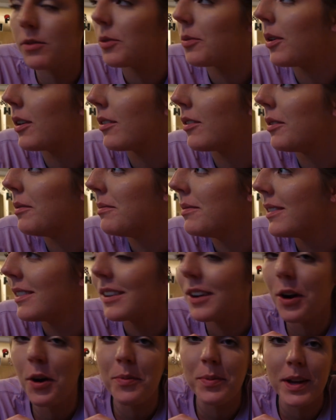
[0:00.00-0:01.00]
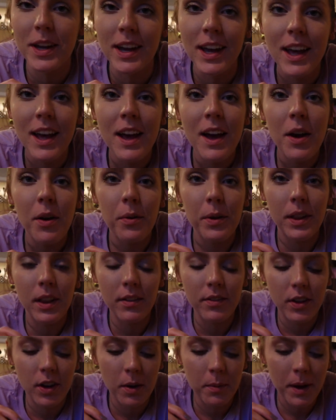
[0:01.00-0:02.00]
Well, one of them, Kobe. We
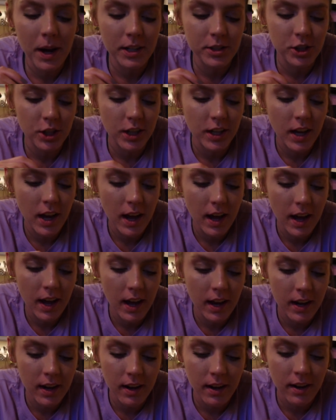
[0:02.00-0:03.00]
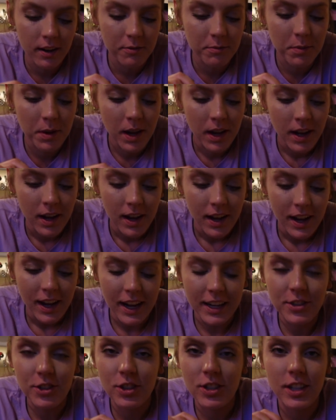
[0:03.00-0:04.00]
love their hibachi, and
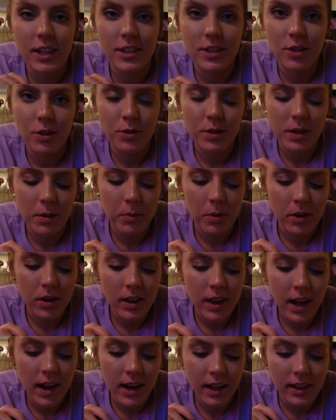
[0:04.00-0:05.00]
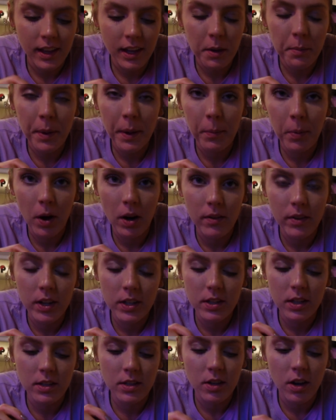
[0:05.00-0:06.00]
it just tastes so similar to that. And I think a big part of it
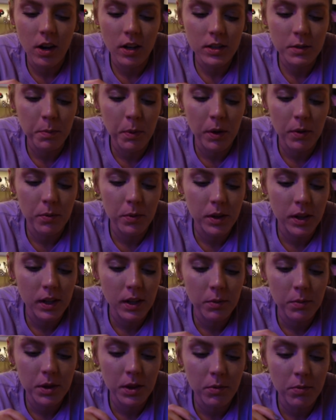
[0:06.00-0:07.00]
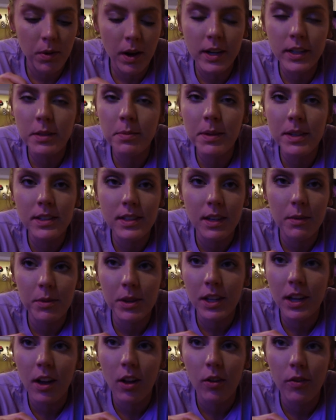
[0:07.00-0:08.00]
is the sauce, but really with the rice mixed in
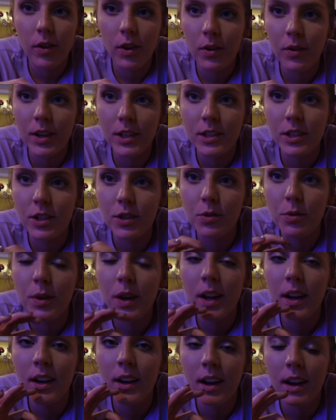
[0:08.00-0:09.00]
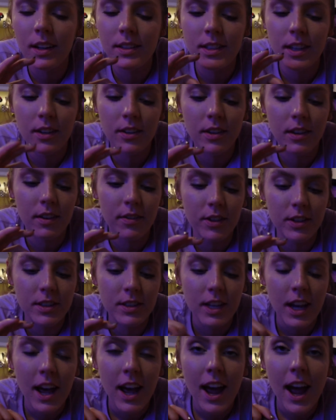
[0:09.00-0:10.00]
with the cauliflower rice, you cannot tell the
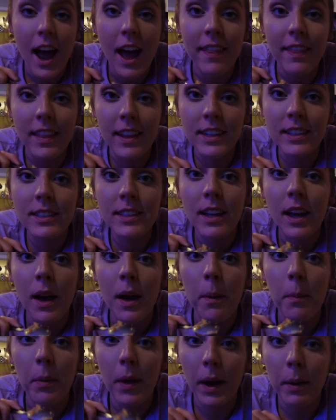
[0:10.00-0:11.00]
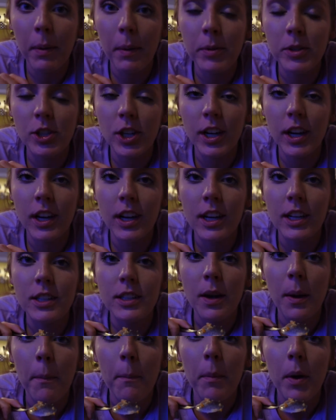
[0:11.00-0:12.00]
difference. And this black pepper chicken
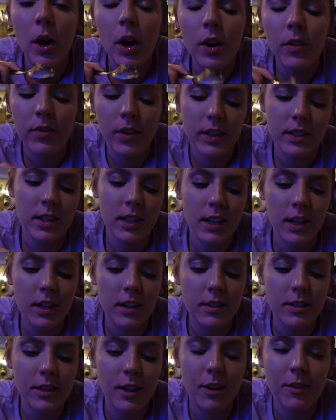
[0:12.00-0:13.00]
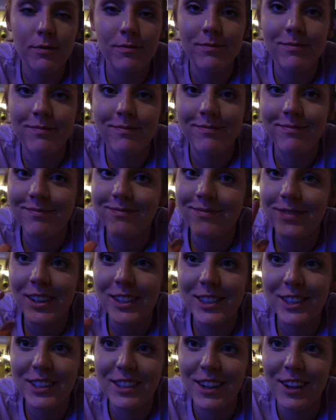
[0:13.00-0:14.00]
is perfect in here, so
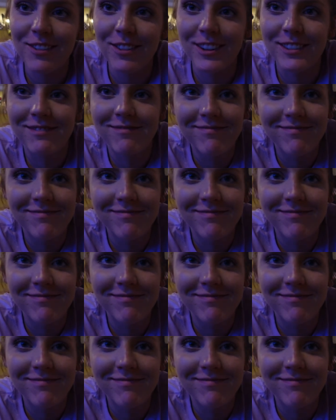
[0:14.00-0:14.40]
this is a good one.